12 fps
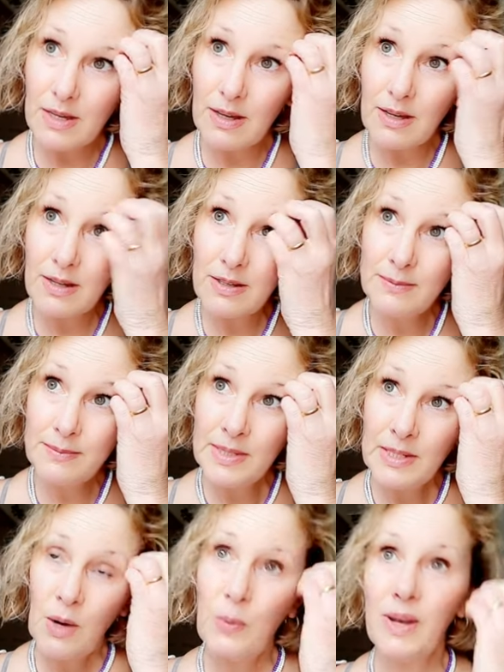when
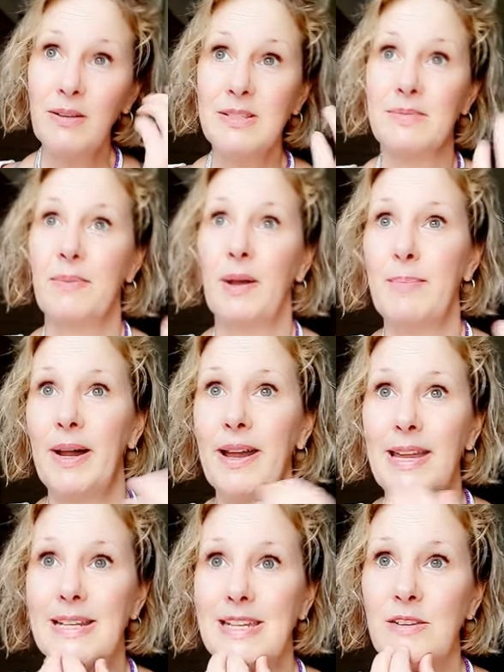I was about
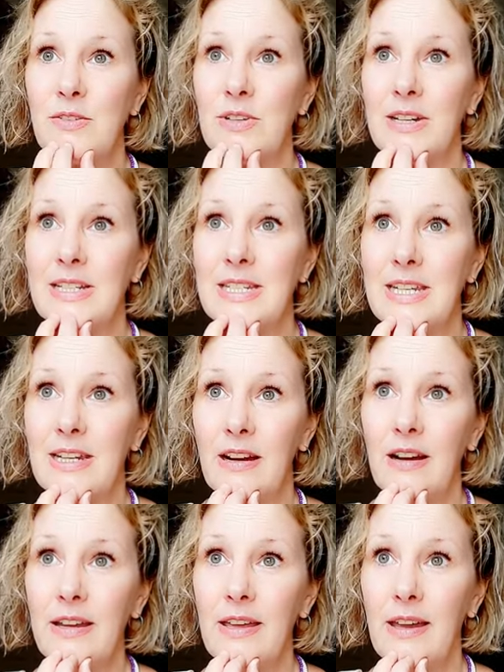18 or 19,
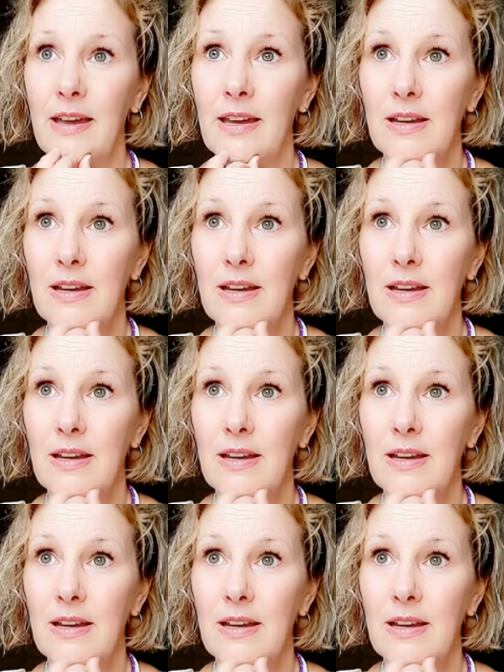I